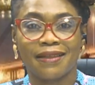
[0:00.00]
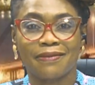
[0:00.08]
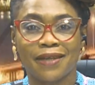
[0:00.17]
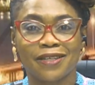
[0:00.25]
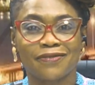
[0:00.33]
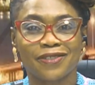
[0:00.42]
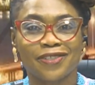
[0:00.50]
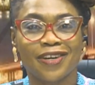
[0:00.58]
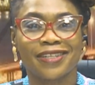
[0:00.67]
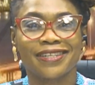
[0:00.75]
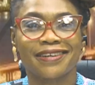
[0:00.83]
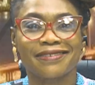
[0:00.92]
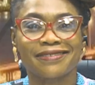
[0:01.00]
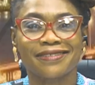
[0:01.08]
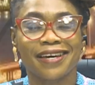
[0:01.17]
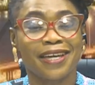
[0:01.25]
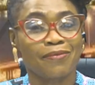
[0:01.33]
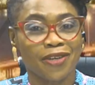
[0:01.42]
Thanks for joining us.
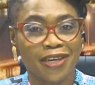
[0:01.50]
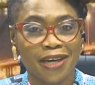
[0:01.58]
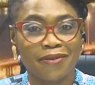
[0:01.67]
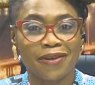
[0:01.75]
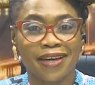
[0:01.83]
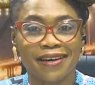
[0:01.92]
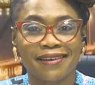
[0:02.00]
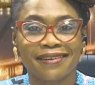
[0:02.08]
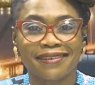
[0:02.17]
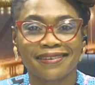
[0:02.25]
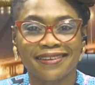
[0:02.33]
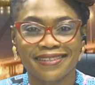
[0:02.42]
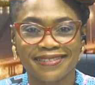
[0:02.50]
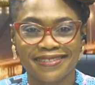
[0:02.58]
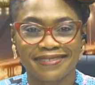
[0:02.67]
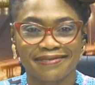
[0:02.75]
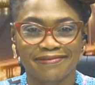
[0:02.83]
I am Ikaria Clinton.